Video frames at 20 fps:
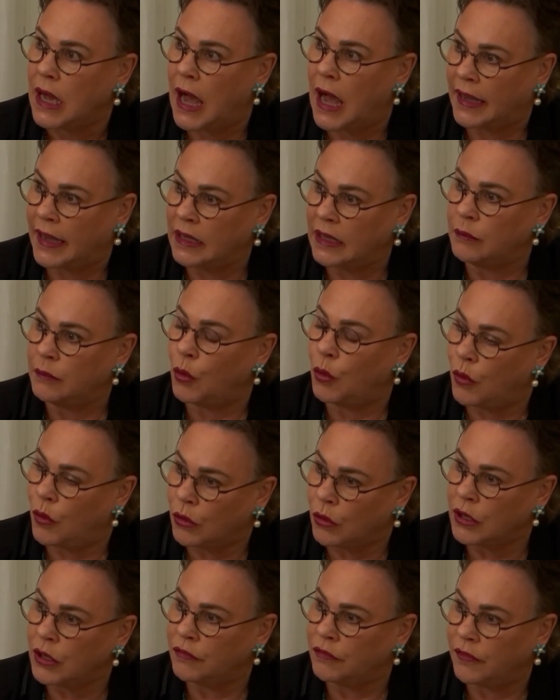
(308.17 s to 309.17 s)
I am
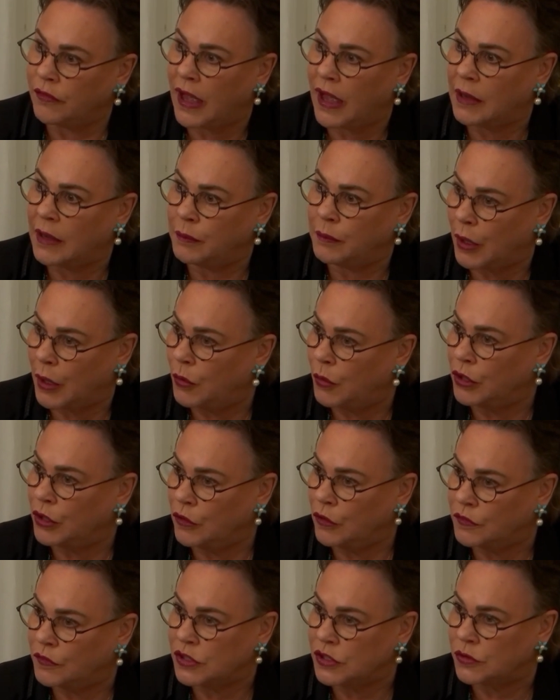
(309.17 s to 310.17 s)
horrified by what
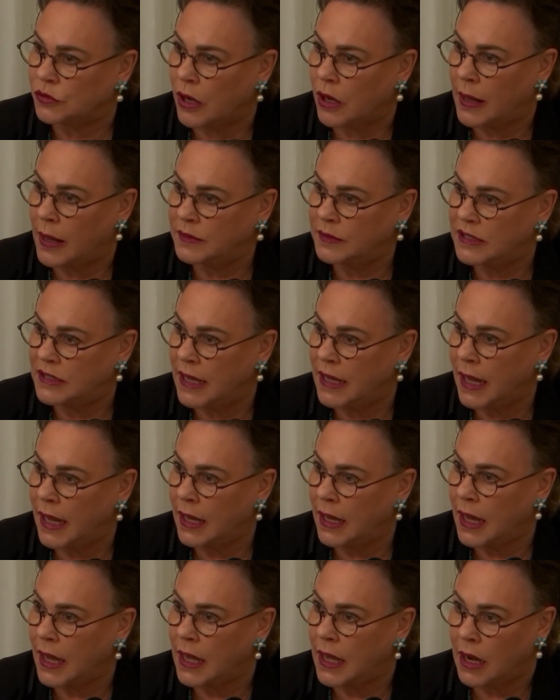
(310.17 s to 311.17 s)
you've described
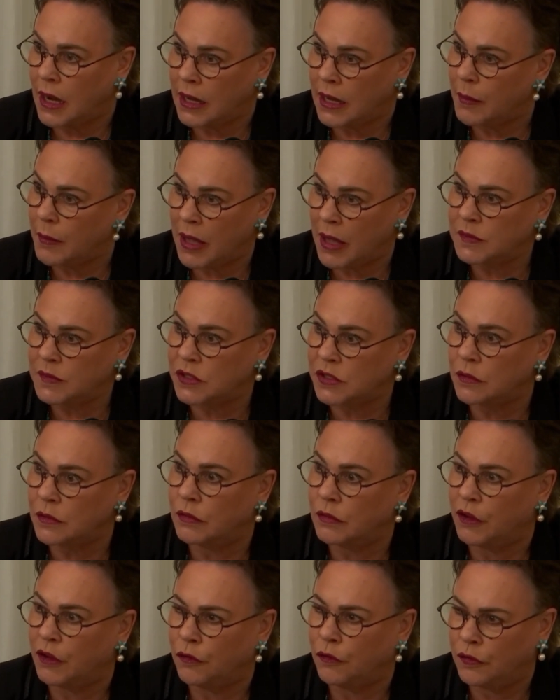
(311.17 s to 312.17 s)
today, and I am
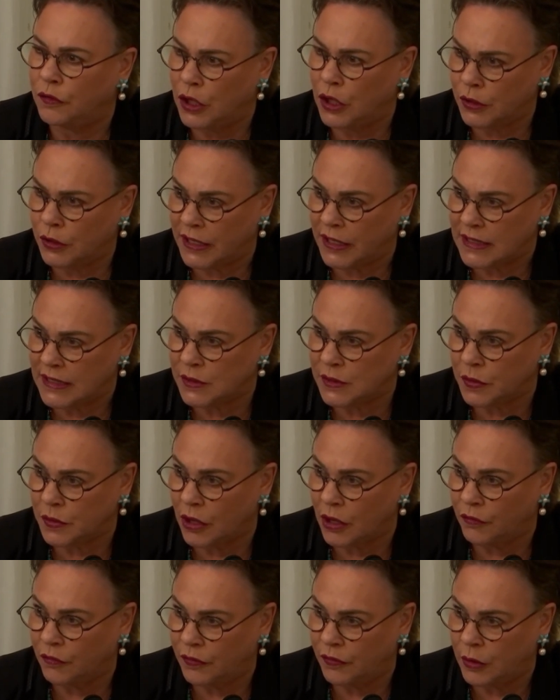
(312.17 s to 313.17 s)
absolutely furious with
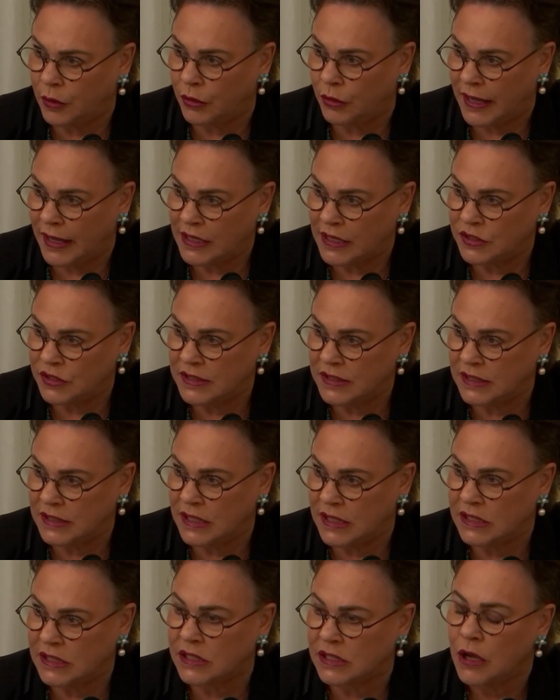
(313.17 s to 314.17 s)
our federal
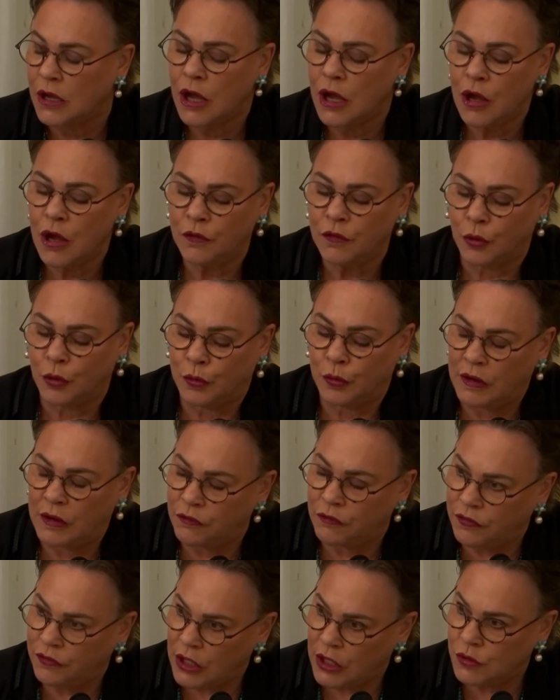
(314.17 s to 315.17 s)
agencies for
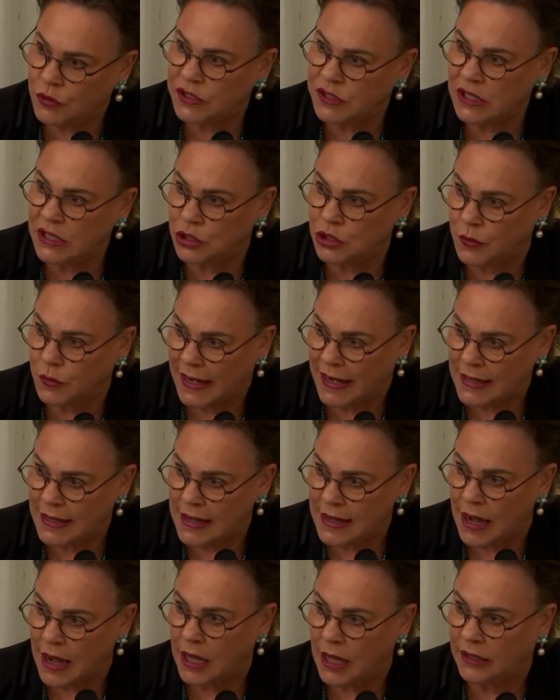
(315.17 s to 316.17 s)
refusing to
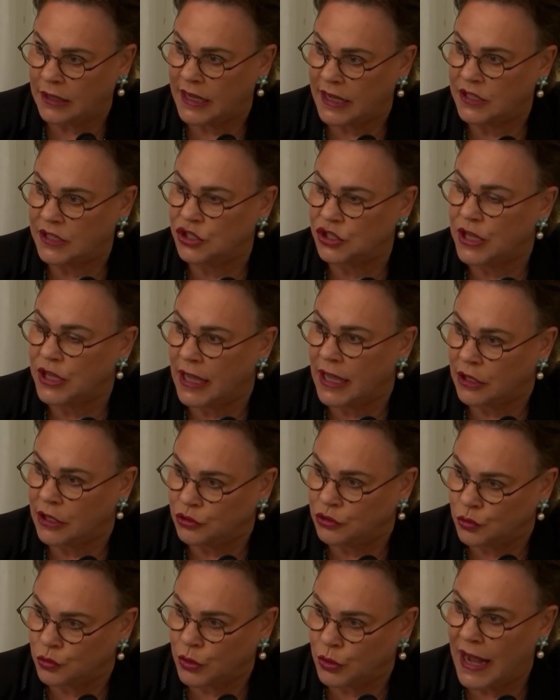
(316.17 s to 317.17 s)
acknowledge and
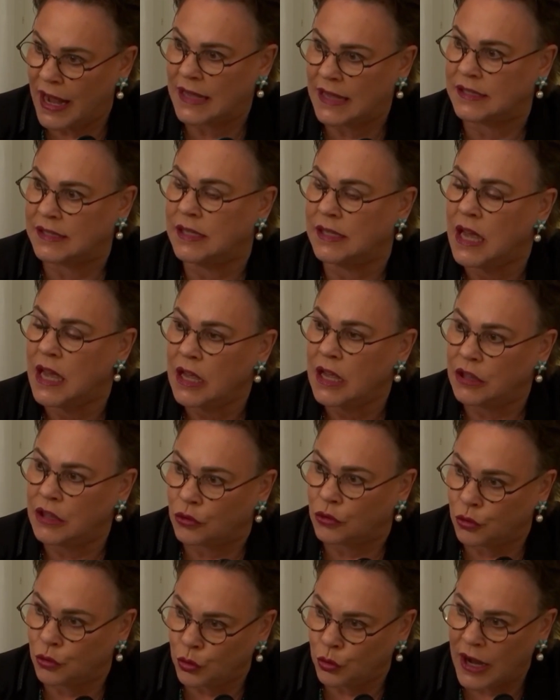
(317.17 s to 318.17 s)
address the
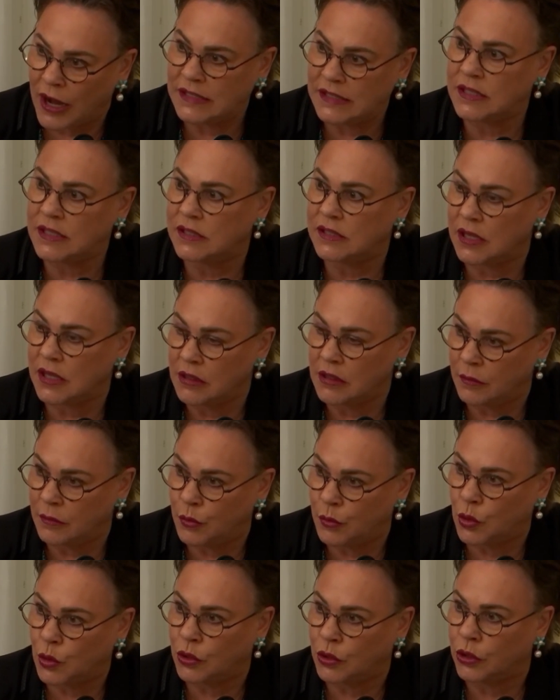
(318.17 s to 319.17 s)
crisis on the
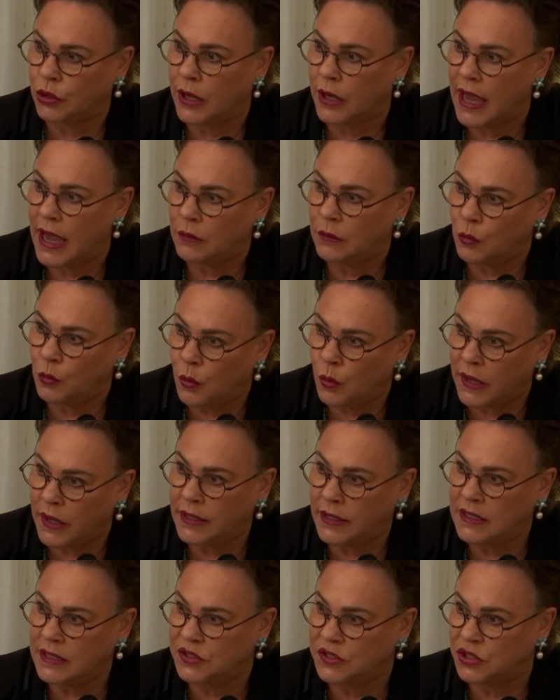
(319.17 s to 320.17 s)
border and what
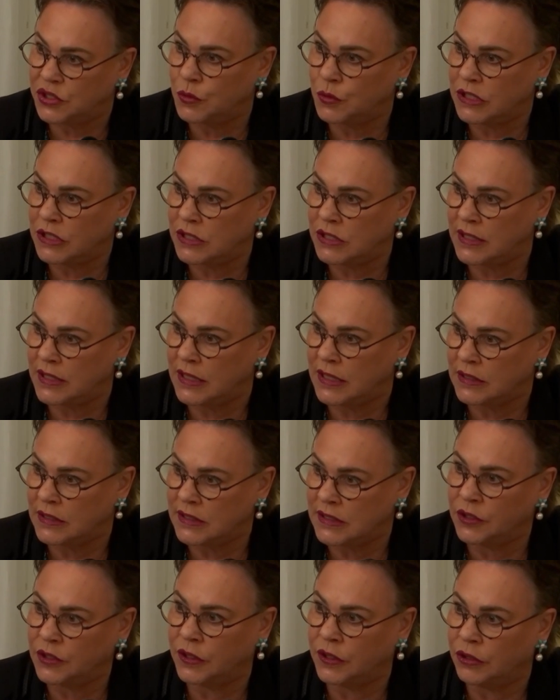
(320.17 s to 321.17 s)
it is doing to the
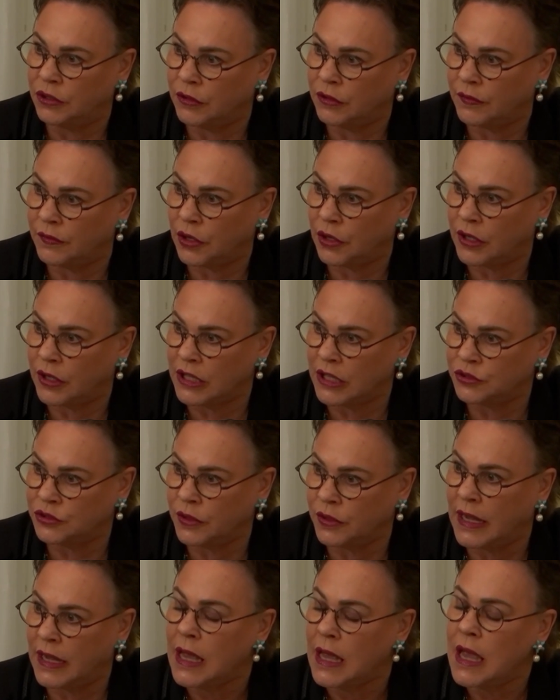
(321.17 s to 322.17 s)
interior of our
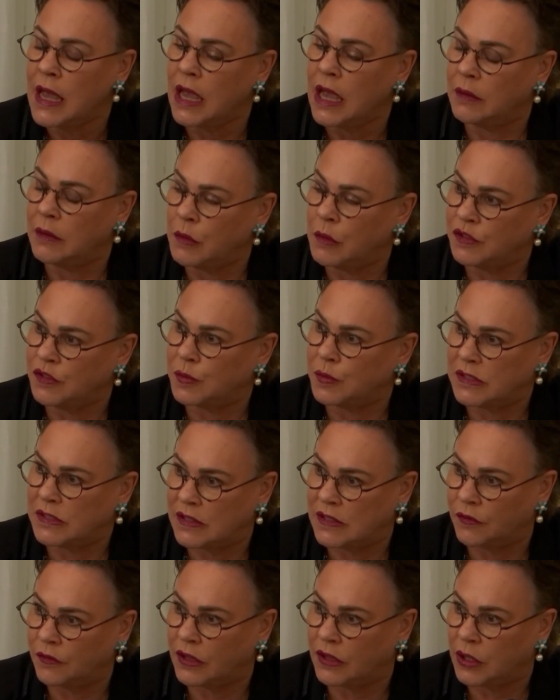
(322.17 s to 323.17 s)
country, and most
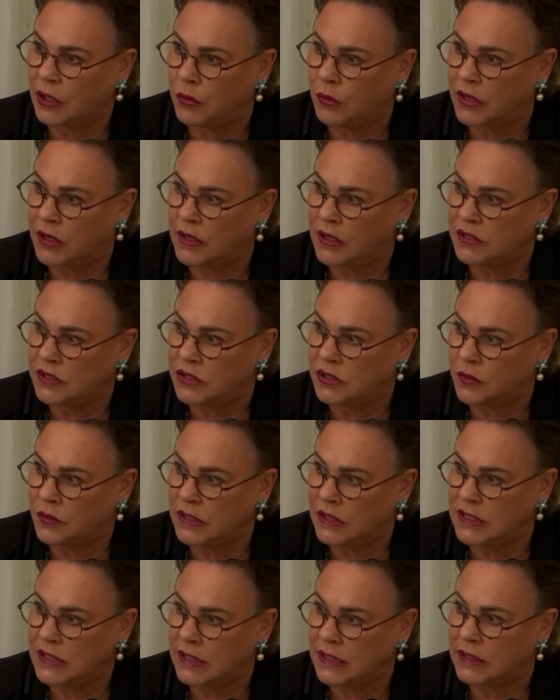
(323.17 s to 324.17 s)
specifically what it is
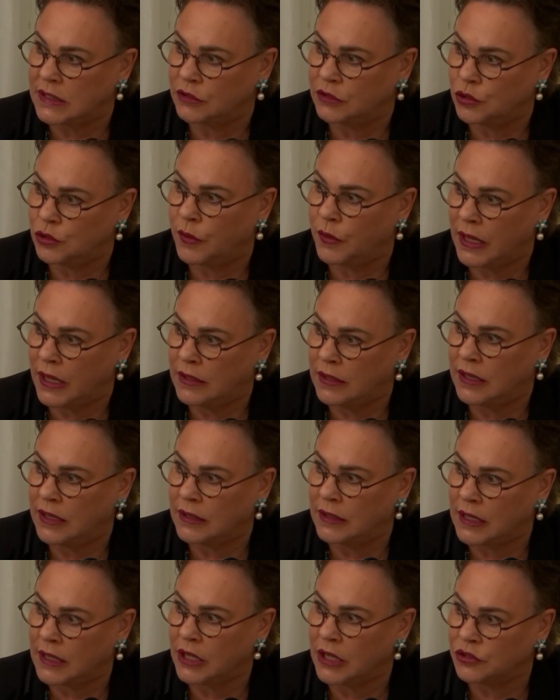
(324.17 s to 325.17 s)
doing to
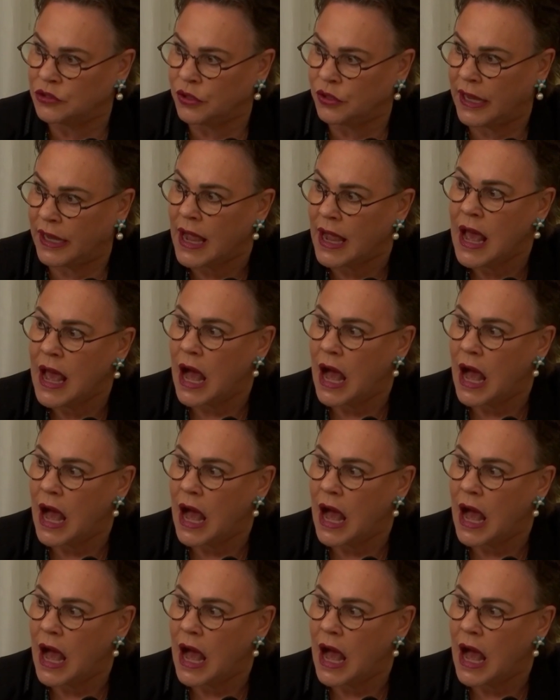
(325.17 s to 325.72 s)
Indian country.